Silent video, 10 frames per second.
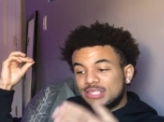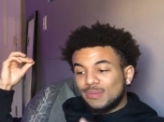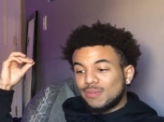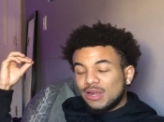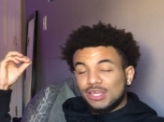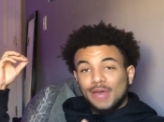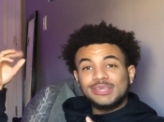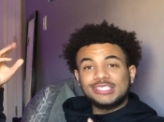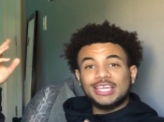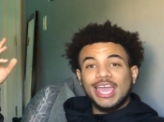tell me, bro. Do y'all be
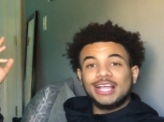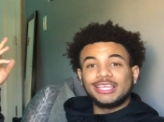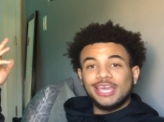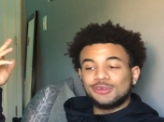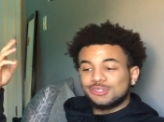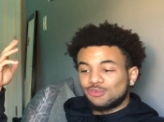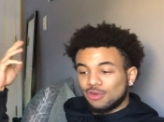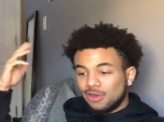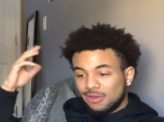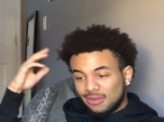seeing alligators for
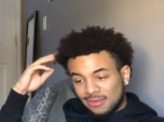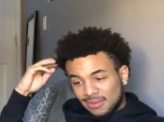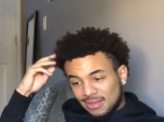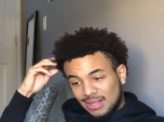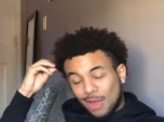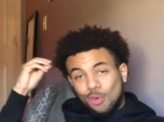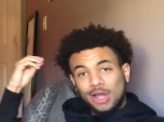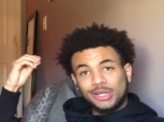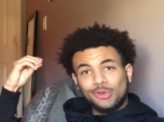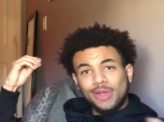real, like
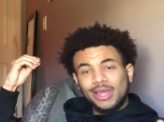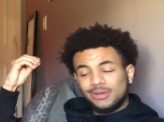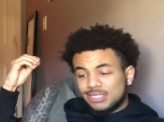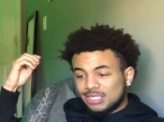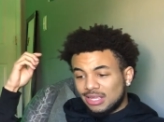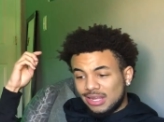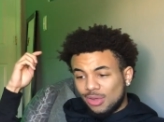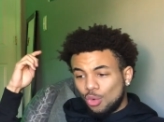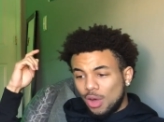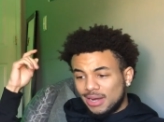walking around and,
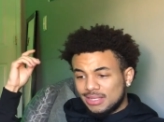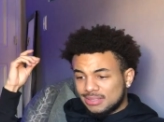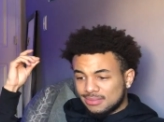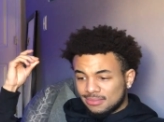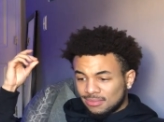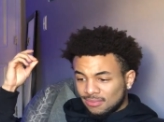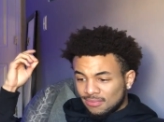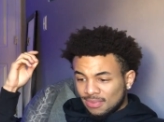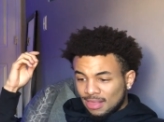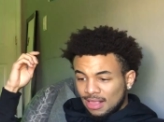iguanas?
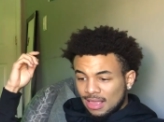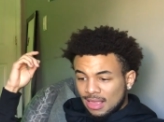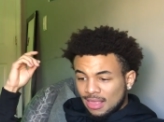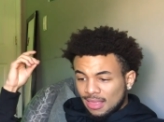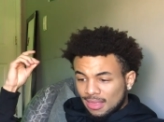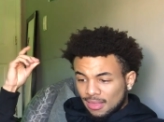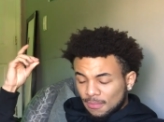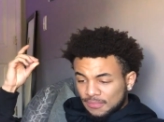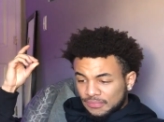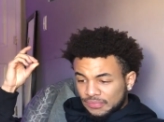Only,
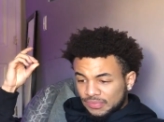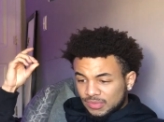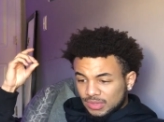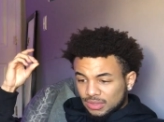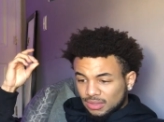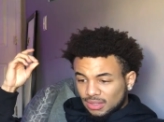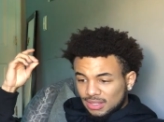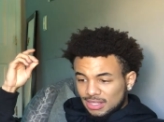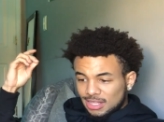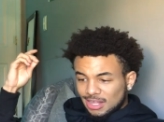
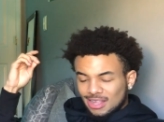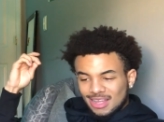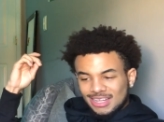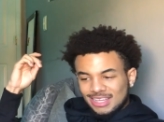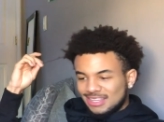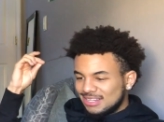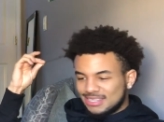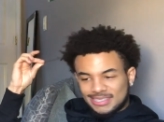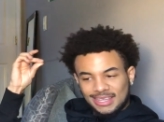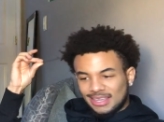only in days, this
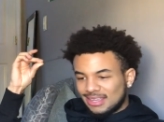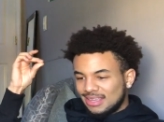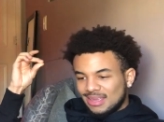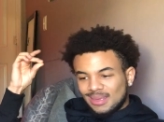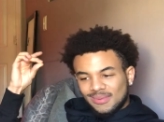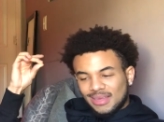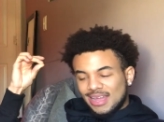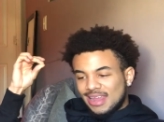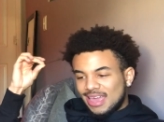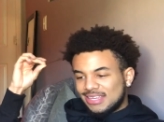nigga got
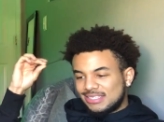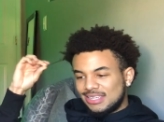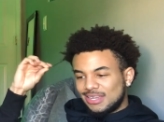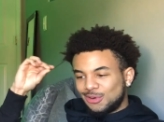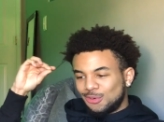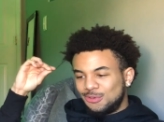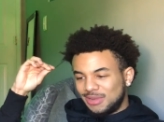the AC in the.